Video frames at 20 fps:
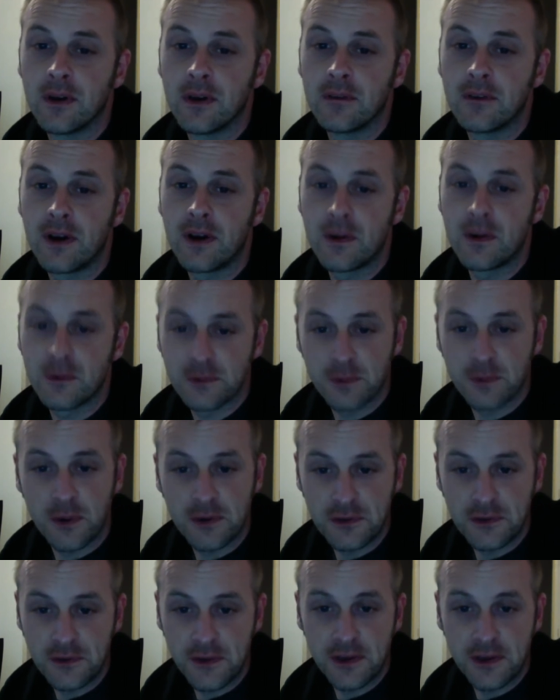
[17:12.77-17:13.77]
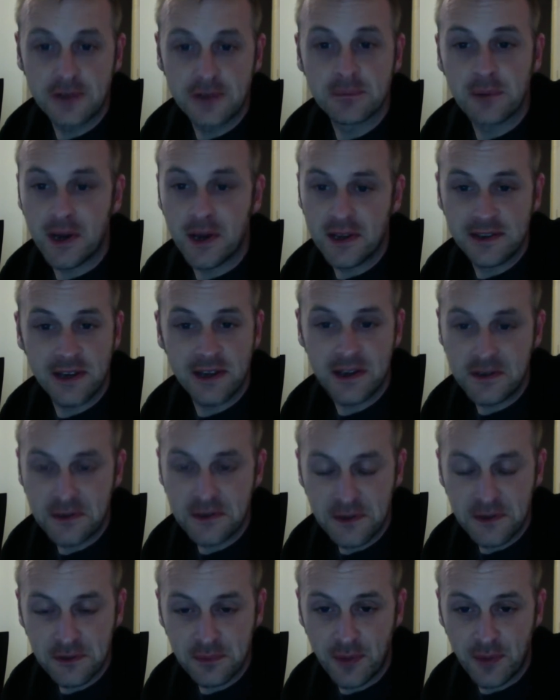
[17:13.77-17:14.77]
I was watching this, my
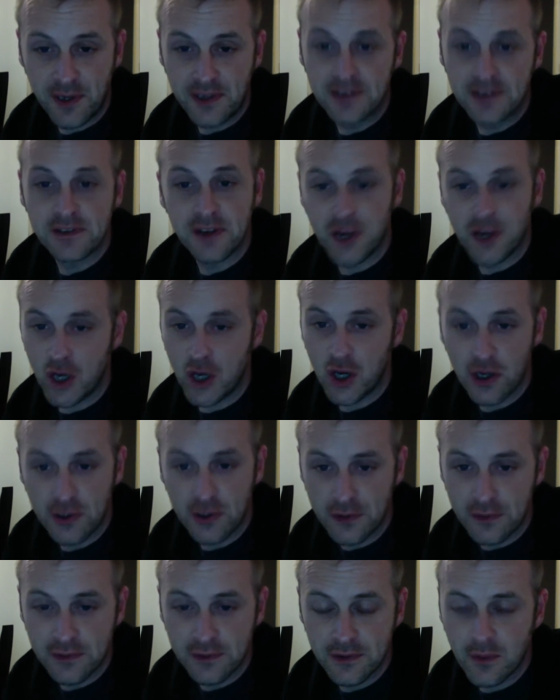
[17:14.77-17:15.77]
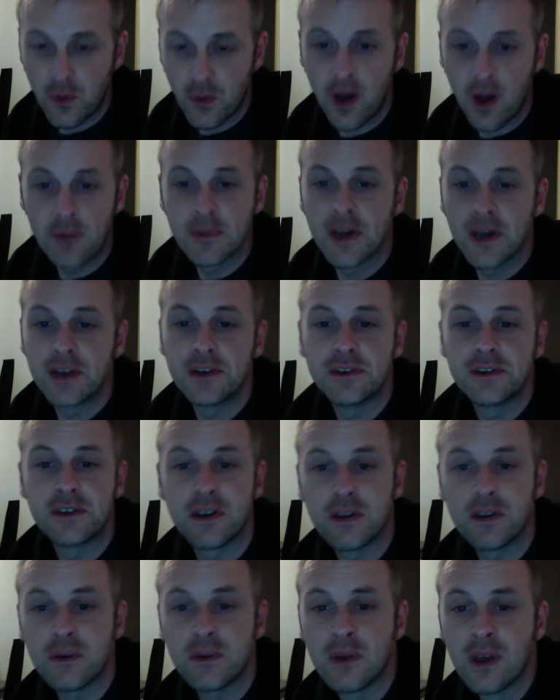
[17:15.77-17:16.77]
attention span isn't long enough. So what I'm gonna
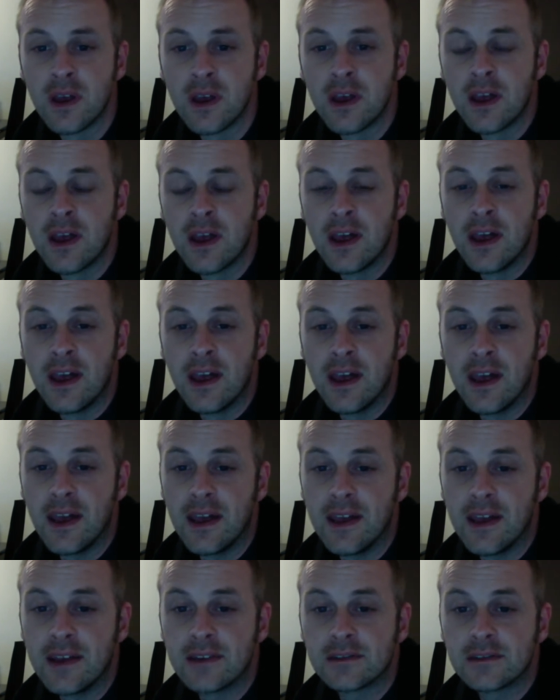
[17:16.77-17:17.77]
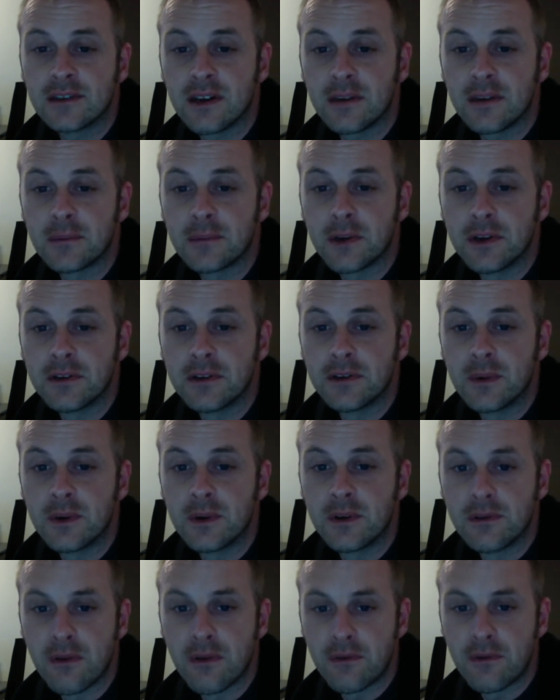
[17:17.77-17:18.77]
do is I'm gonna do
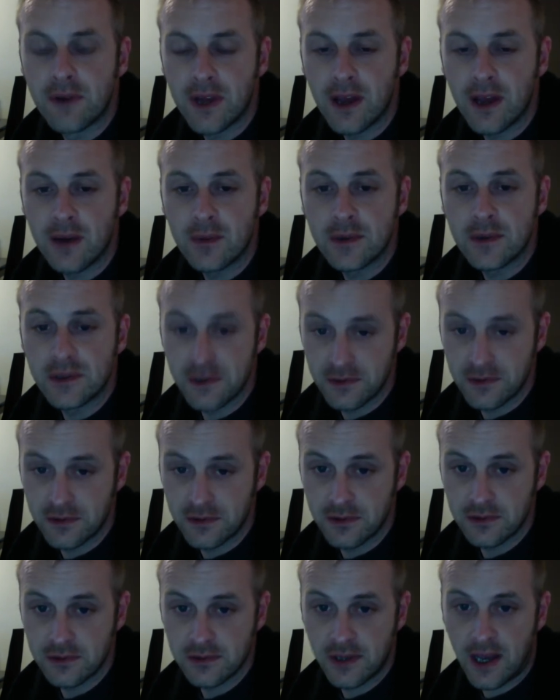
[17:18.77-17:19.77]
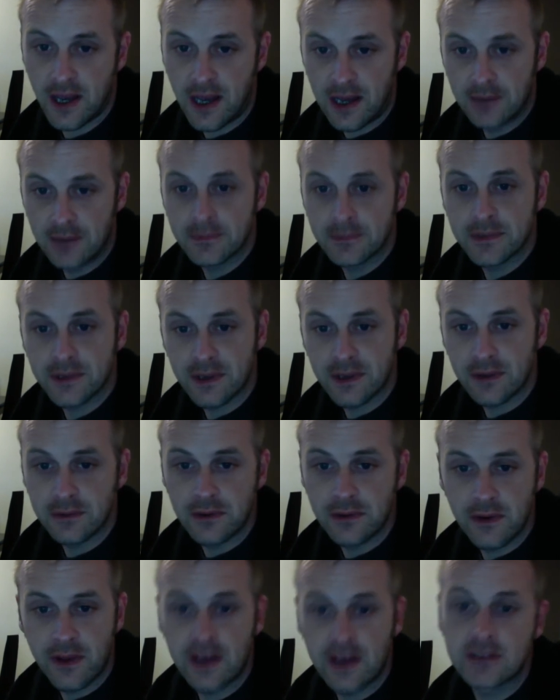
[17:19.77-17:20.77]
another video, which is just the apps. I'll
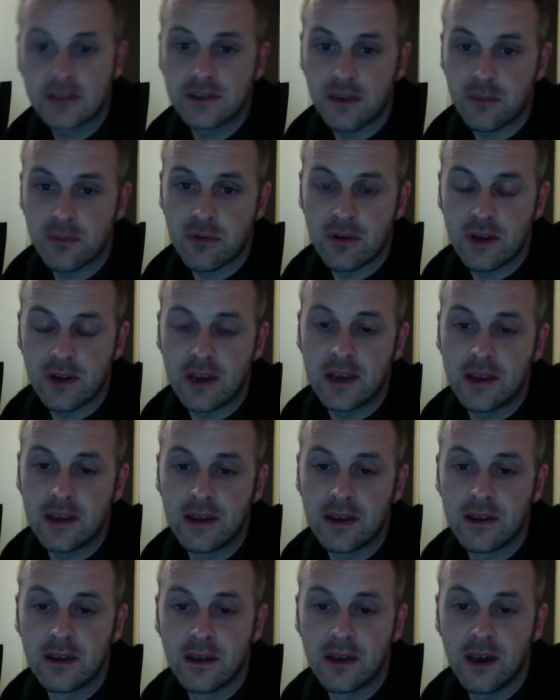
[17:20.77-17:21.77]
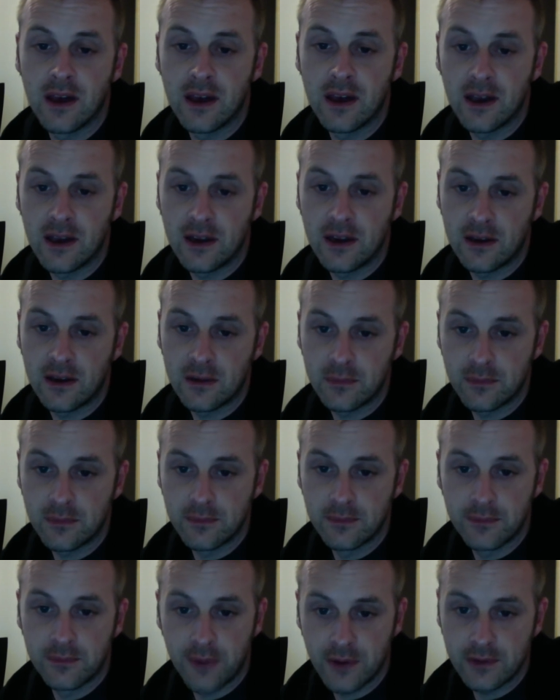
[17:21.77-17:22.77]
do that separately and I'll
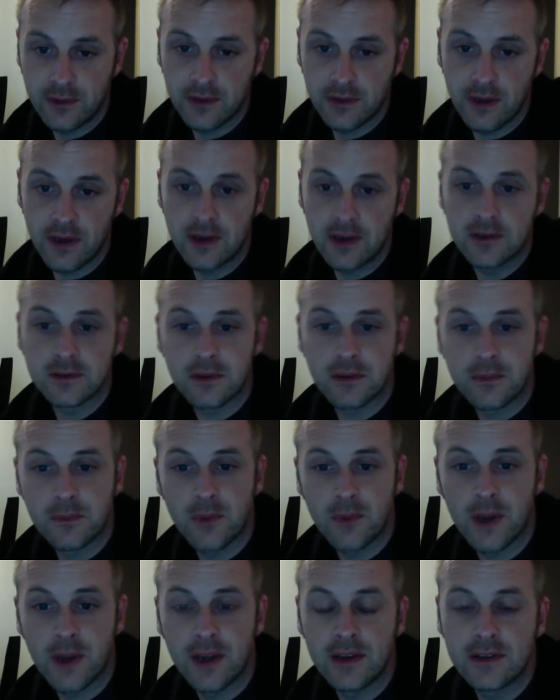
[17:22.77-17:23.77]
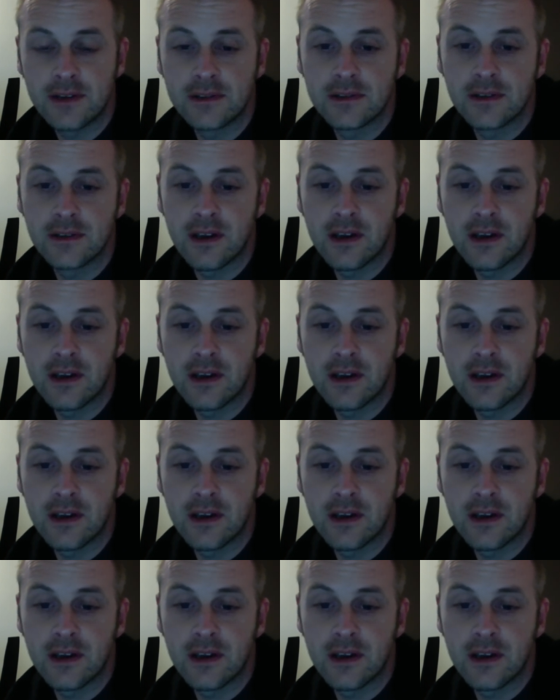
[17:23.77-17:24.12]
post the links up when it's